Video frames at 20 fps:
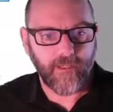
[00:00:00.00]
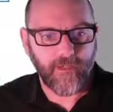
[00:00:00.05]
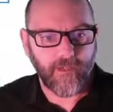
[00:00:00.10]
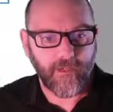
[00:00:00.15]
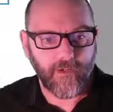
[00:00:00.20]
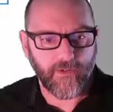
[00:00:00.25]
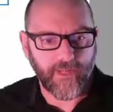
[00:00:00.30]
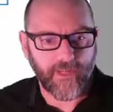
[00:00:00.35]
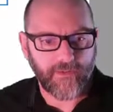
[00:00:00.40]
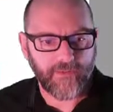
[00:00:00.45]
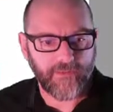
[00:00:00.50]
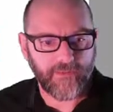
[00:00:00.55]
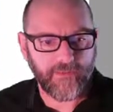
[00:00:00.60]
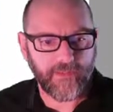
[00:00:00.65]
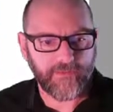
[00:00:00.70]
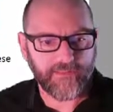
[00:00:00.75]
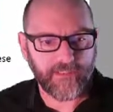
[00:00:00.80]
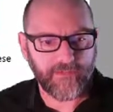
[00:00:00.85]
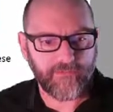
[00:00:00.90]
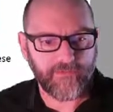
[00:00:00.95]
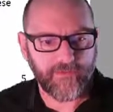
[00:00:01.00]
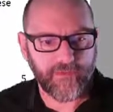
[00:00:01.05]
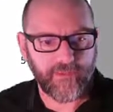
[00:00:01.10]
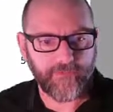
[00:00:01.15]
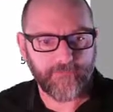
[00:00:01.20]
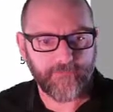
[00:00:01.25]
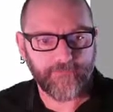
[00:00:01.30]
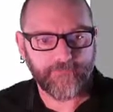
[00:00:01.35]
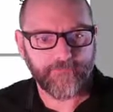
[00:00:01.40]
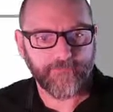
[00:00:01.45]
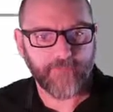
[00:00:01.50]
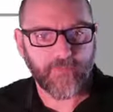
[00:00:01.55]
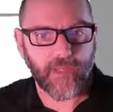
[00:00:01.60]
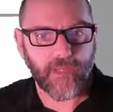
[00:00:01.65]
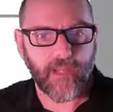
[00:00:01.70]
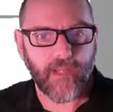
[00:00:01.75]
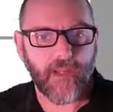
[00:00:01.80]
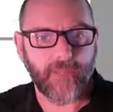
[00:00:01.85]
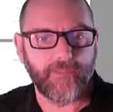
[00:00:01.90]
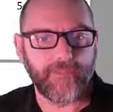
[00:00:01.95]
Okay, I think that's everything.
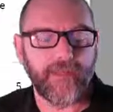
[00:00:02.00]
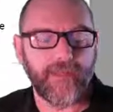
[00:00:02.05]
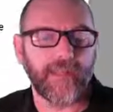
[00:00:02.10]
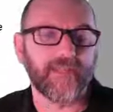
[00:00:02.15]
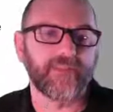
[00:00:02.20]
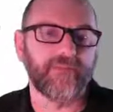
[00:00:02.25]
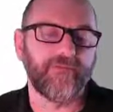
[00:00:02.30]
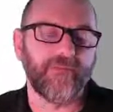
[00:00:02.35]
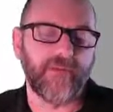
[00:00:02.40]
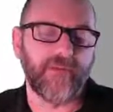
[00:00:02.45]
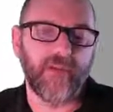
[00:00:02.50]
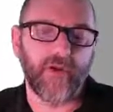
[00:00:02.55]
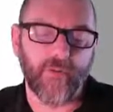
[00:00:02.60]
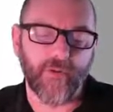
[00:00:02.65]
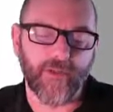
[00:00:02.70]
Next video,